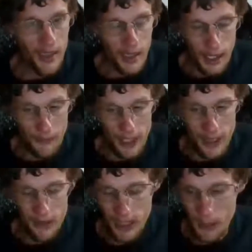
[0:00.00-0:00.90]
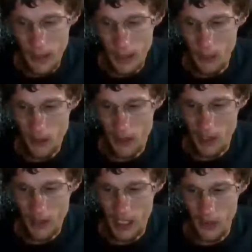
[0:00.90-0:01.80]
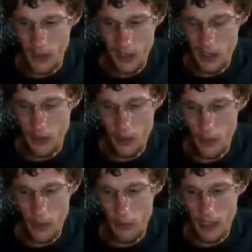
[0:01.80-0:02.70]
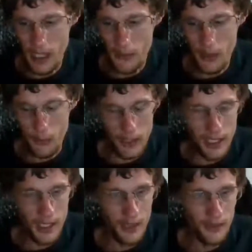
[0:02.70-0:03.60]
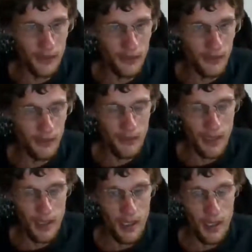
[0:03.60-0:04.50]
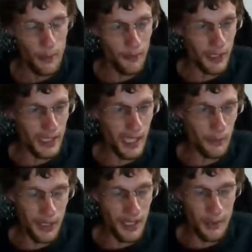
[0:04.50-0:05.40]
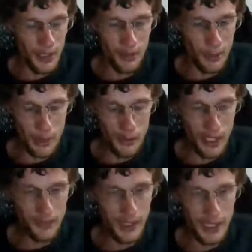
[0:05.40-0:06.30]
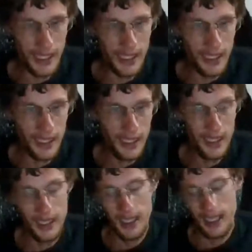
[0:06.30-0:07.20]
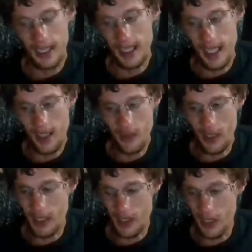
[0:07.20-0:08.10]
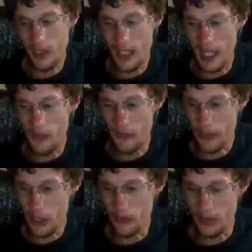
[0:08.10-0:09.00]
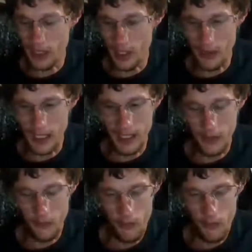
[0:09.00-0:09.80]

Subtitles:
eventually I probably will slow down and only do 2 or 3 times a week. For the time being, I'm still uploading every day, and occasionally a 2 video day.